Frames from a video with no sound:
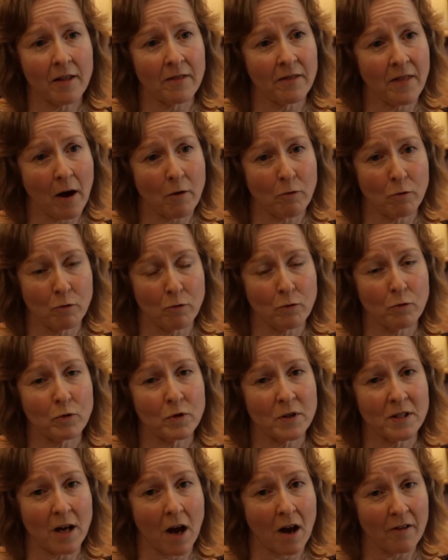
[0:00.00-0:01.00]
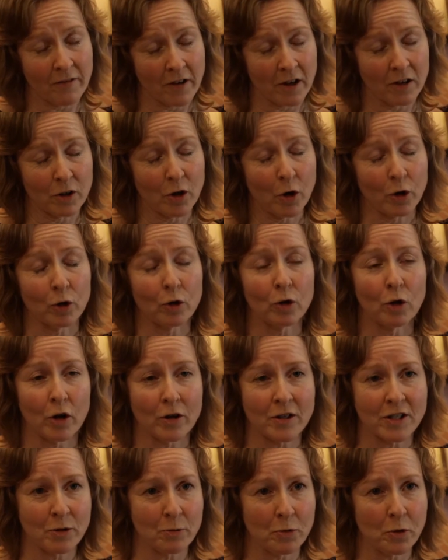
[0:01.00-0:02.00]
I got a lot
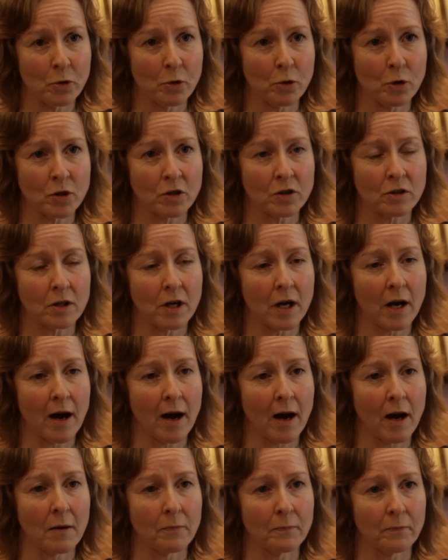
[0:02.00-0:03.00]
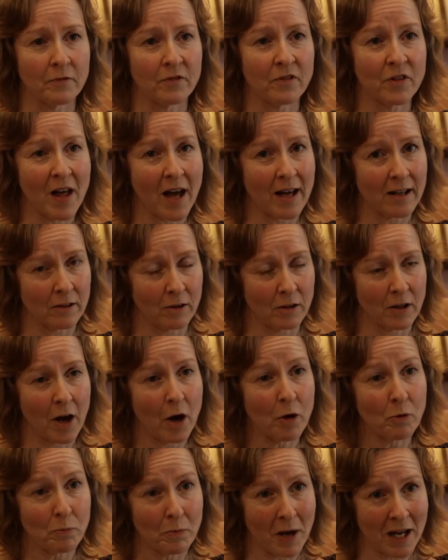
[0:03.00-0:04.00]
of support for that.
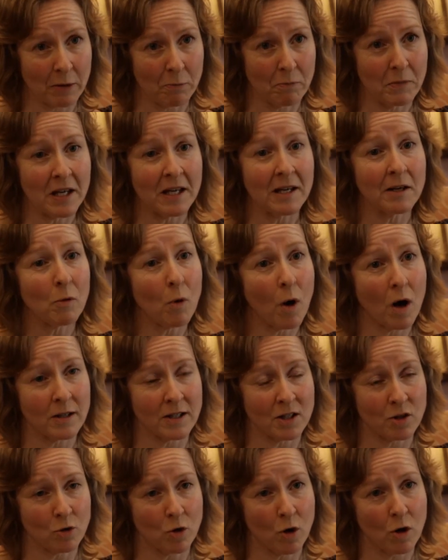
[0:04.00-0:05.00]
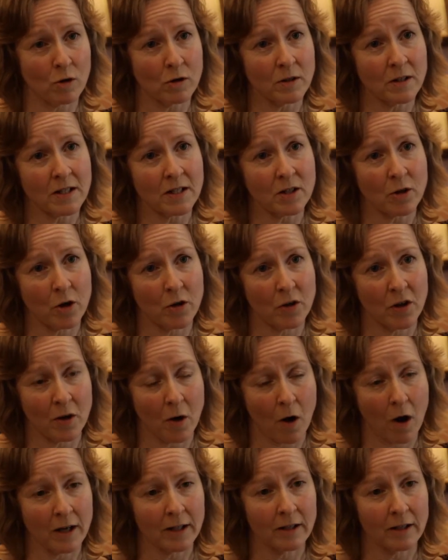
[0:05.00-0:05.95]
Helped make me quite strong, so that I